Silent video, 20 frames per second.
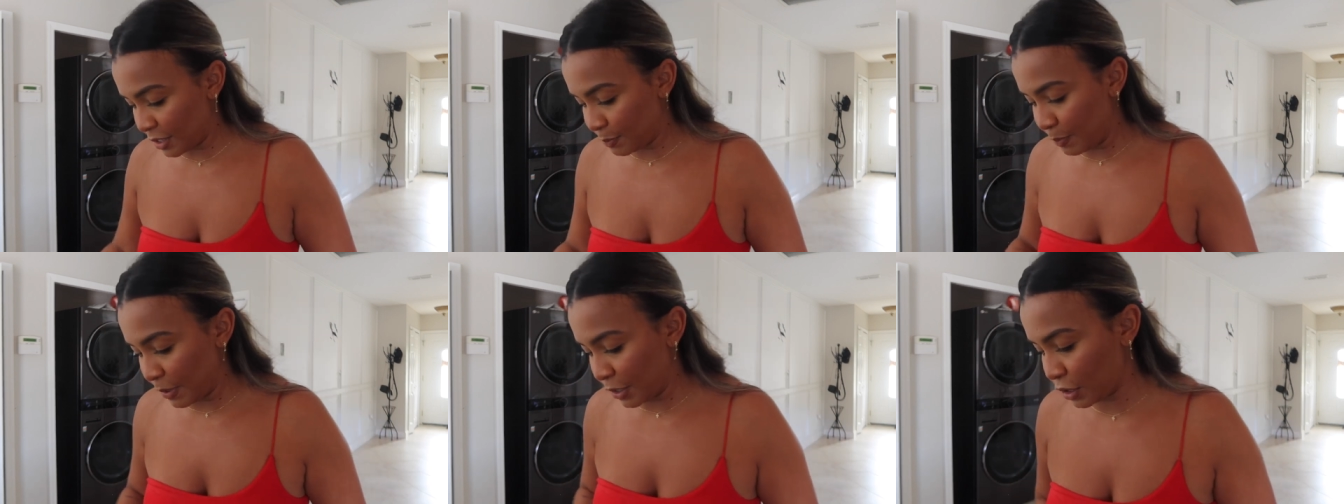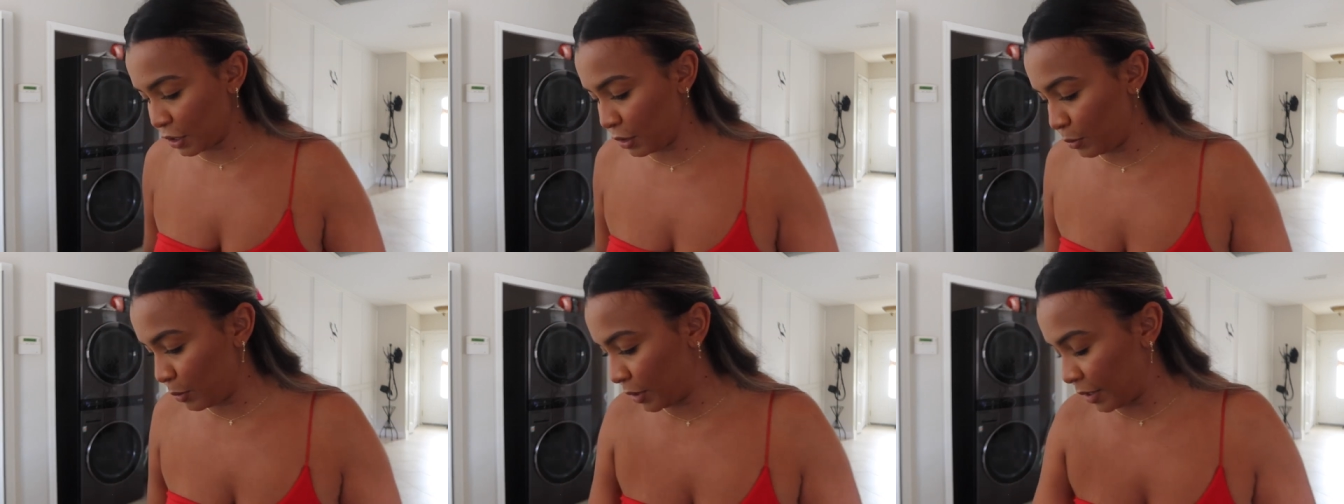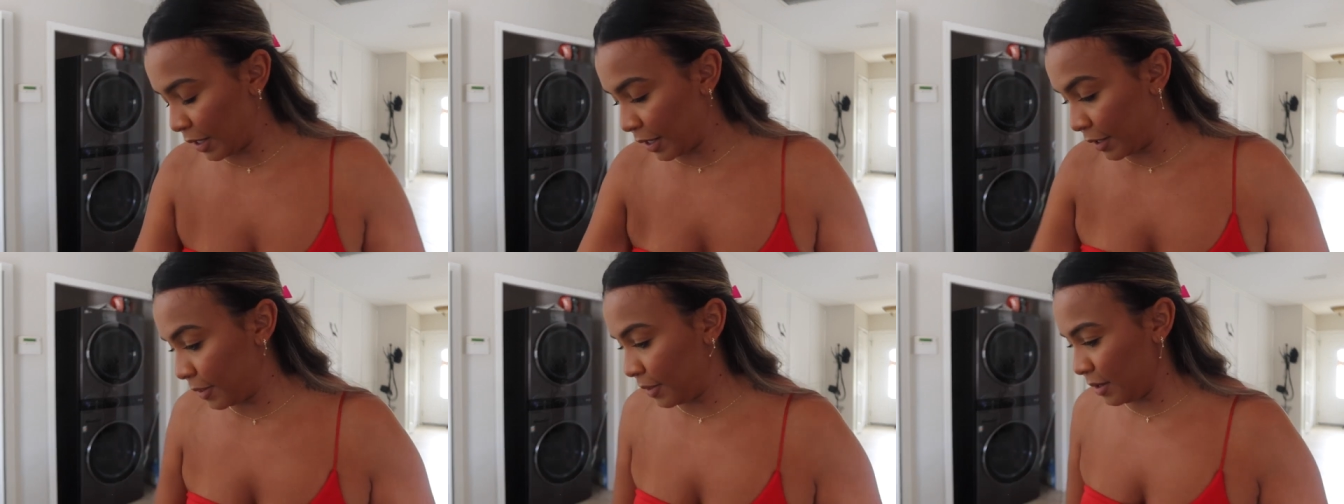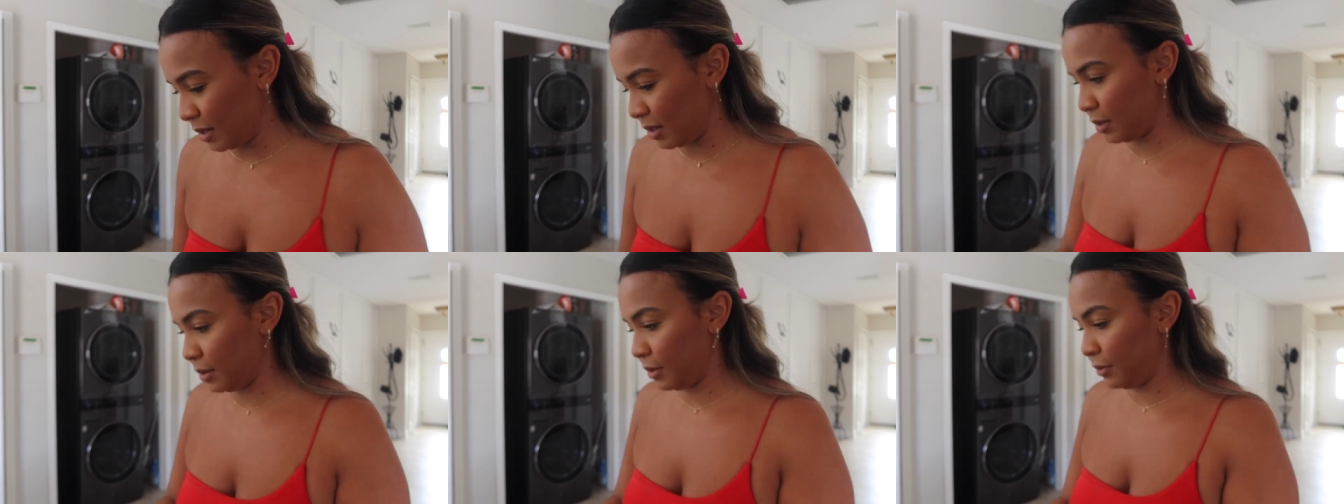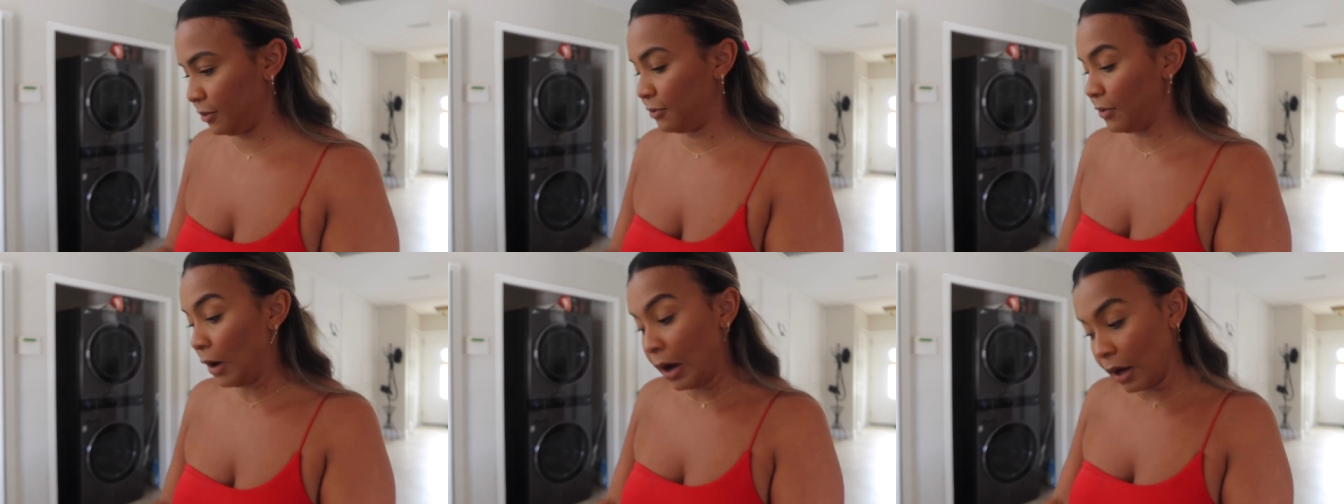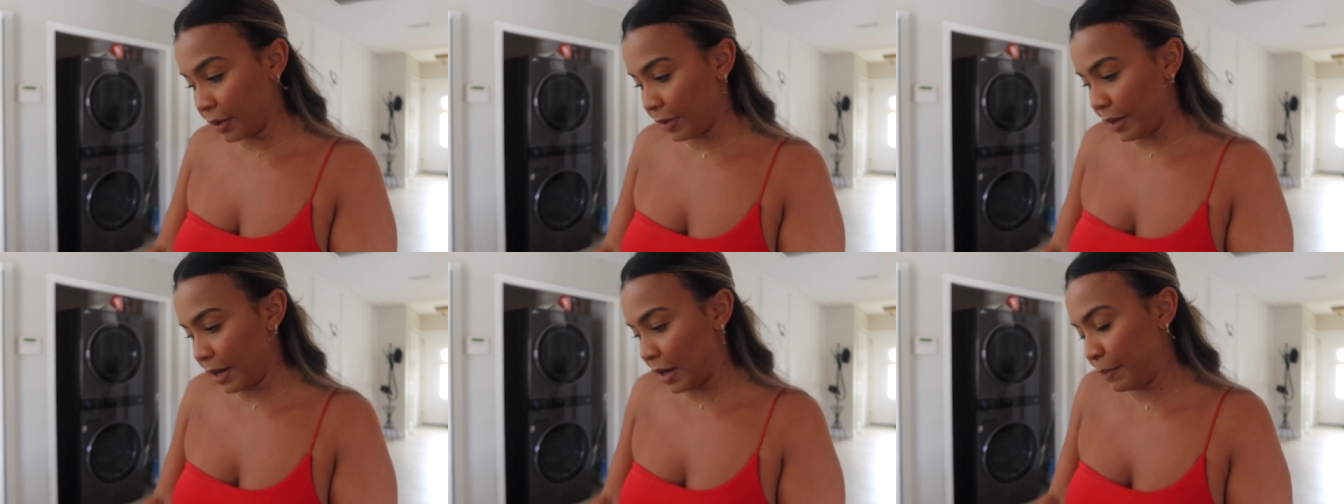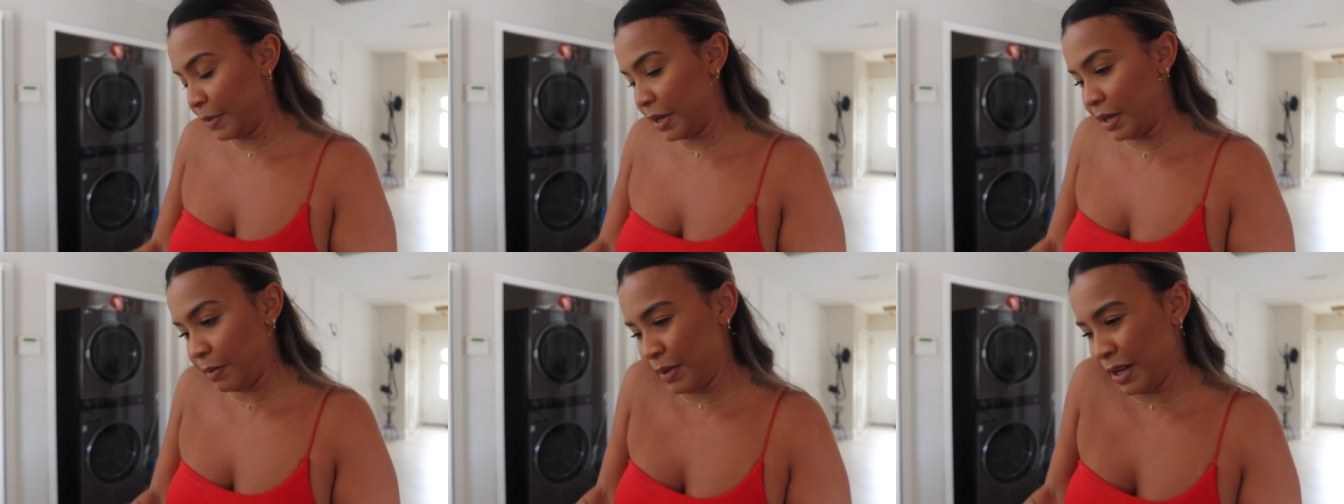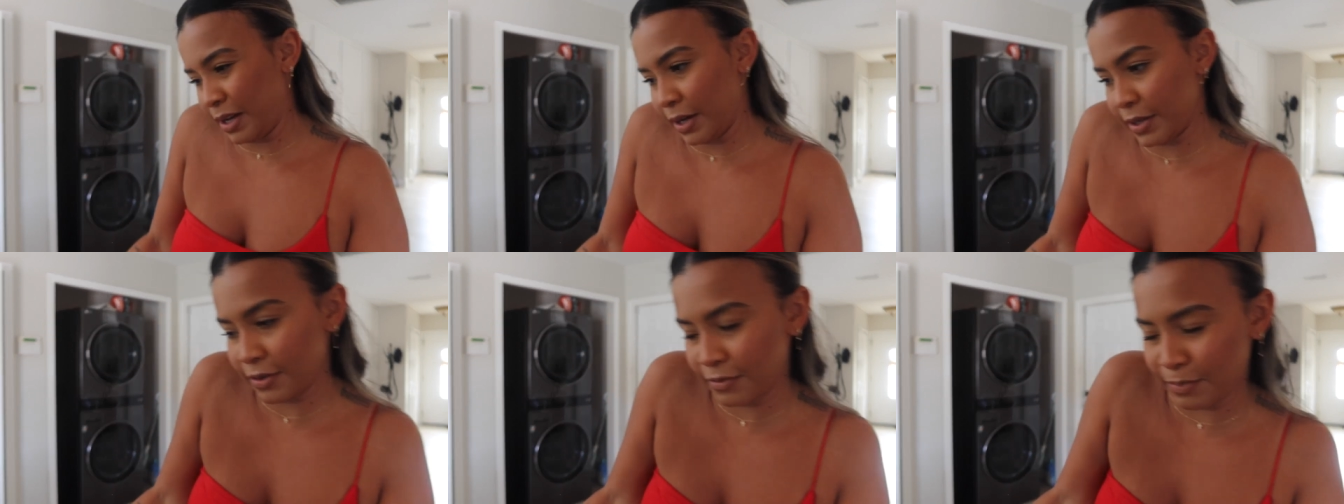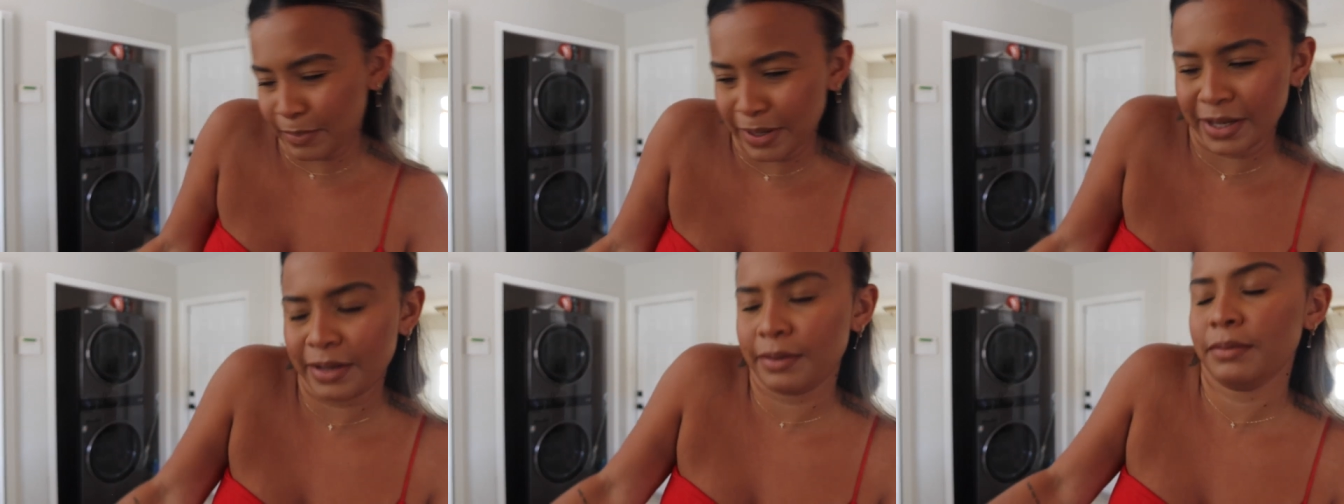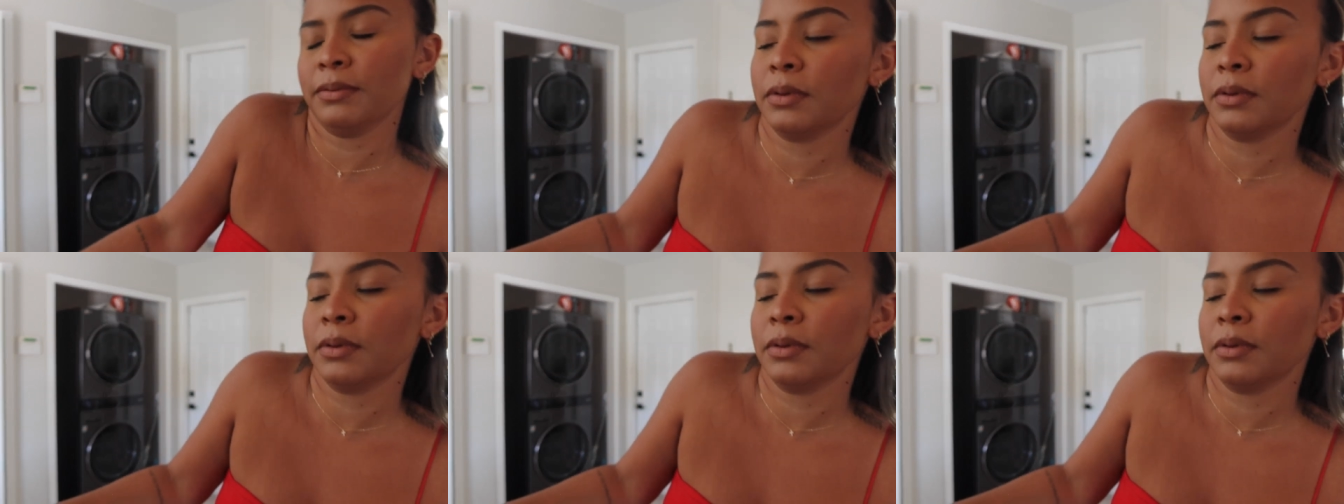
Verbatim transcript: especially with like the funk that I'm in because of my,